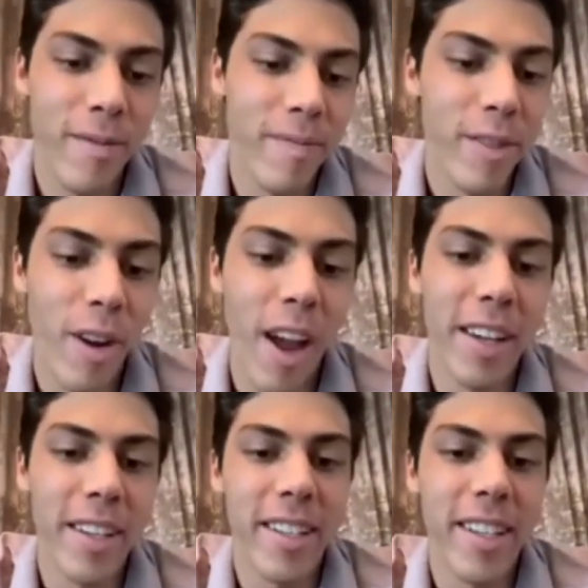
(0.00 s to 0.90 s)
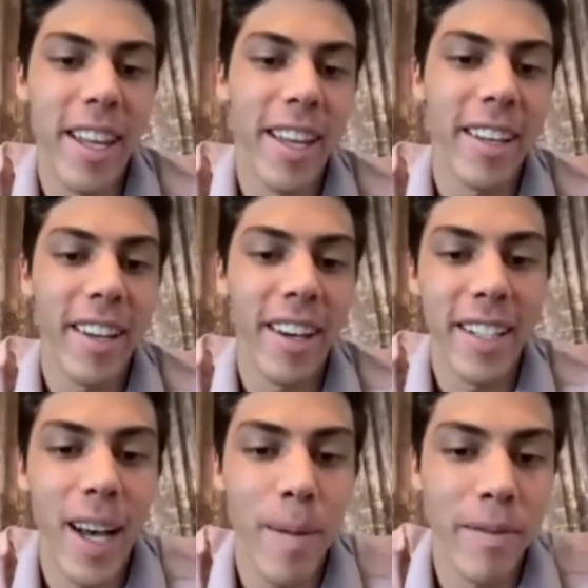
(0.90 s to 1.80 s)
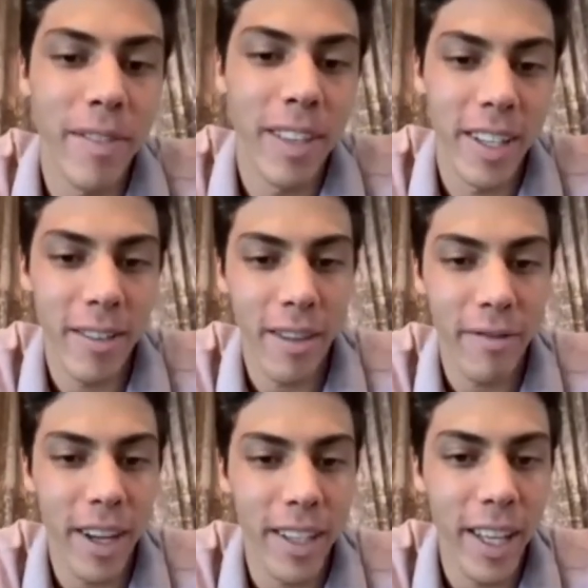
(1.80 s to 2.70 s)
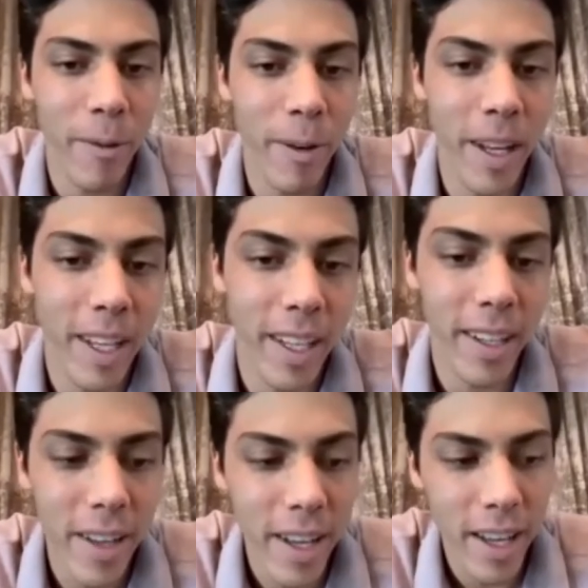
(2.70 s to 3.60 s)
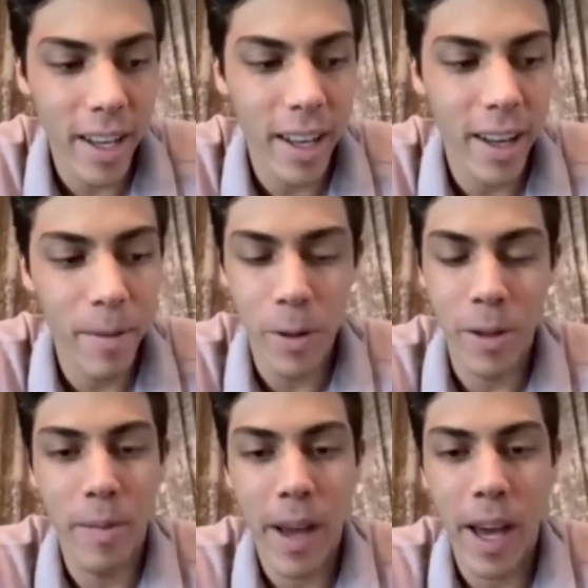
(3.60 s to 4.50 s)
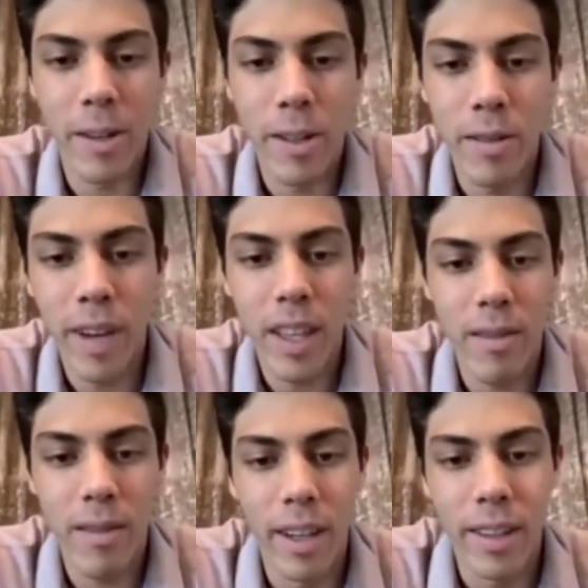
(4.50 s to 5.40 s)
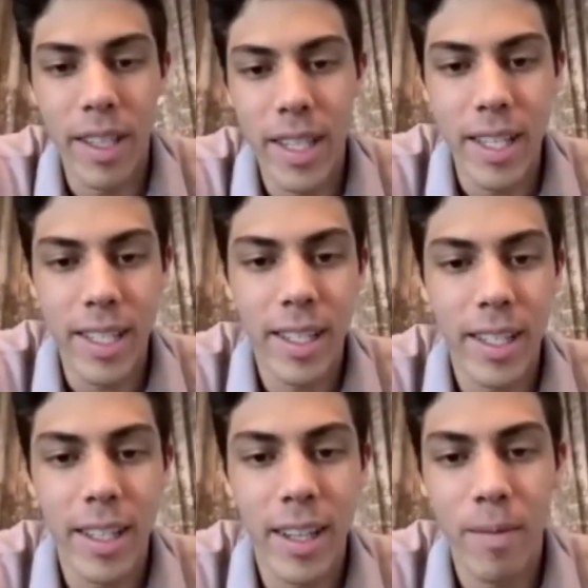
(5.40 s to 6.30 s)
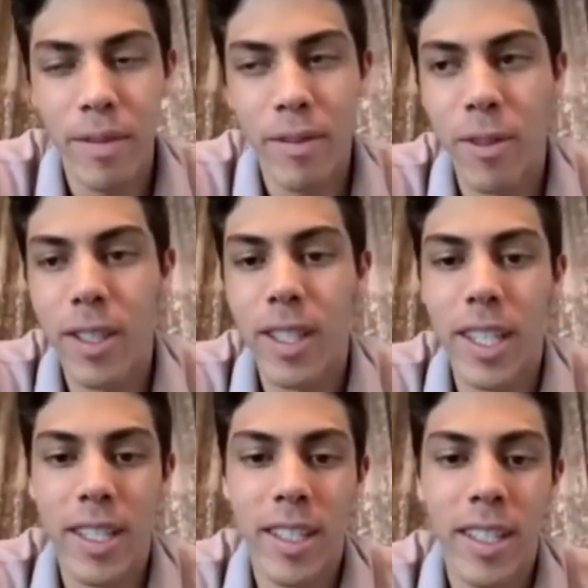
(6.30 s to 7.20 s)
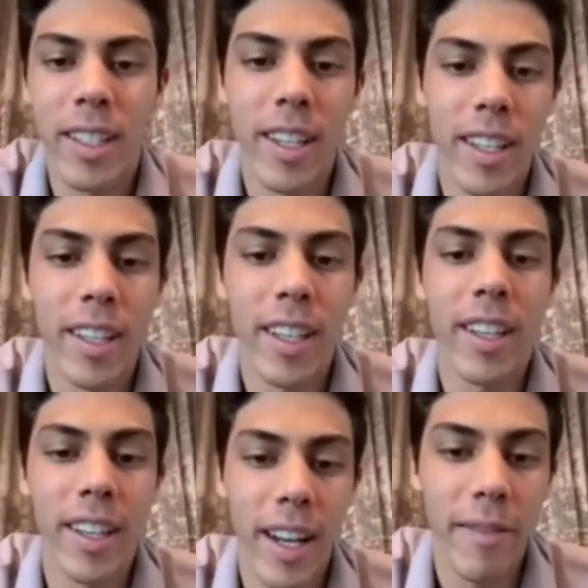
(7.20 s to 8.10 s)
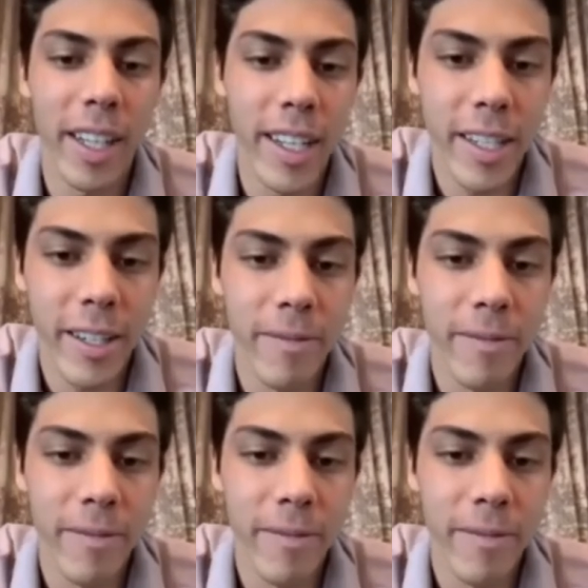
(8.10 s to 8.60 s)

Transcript: trying to stay on top of it and try and find that way and um, those are the battles you fight throughout the season and, and before the season, and, and, and then never get easier.